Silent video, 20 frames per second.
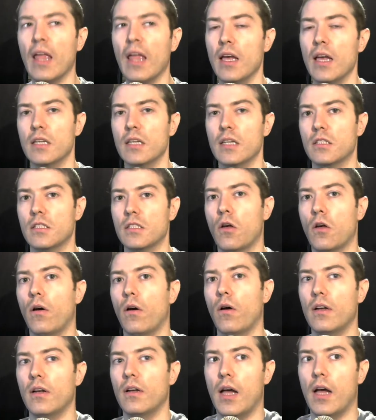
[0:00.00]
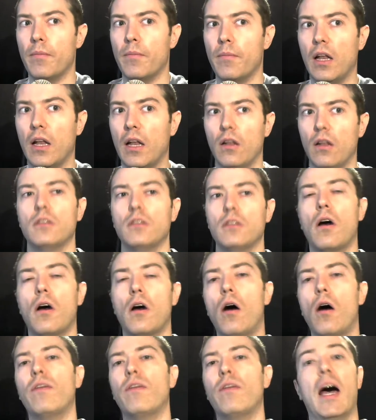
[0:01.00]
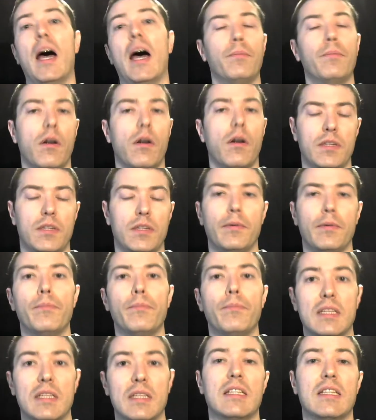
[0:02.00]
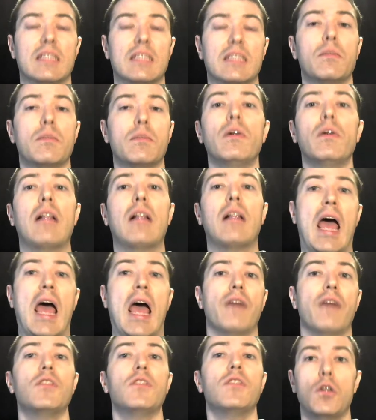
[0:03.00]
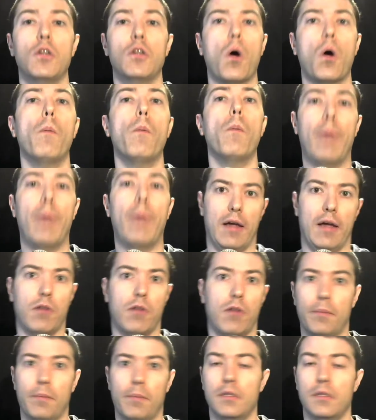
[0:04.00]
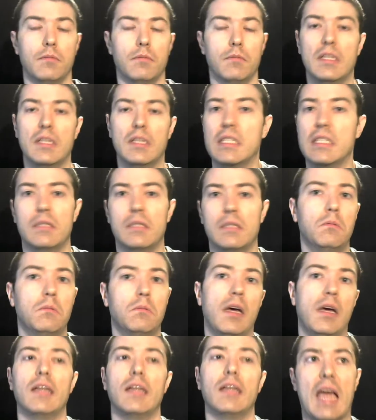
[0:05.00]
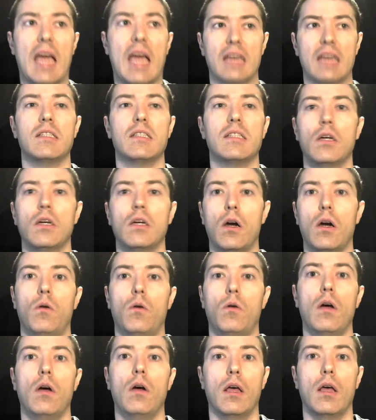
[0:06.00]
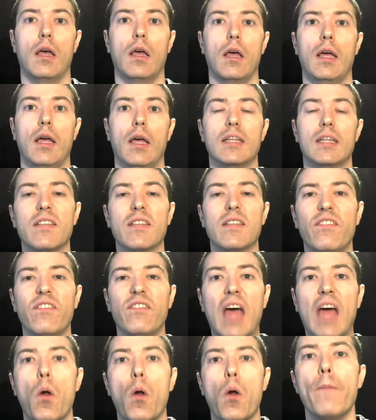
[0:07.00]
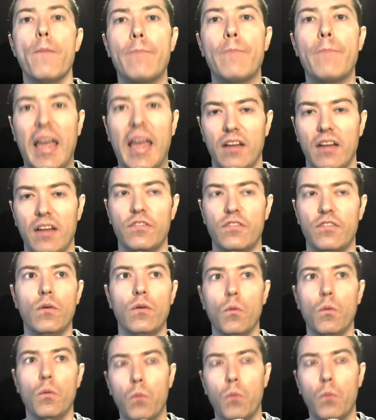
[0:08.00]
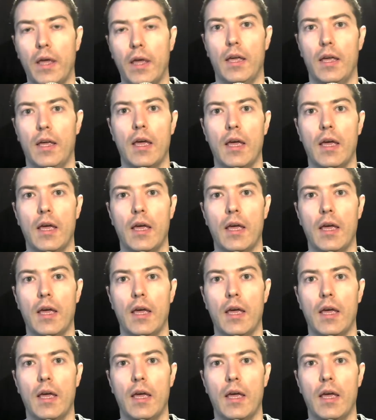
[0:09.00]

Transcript: So a lot of unprofitable businesses will have to go bankrupt. This is the way it has to go. It is a very painful way.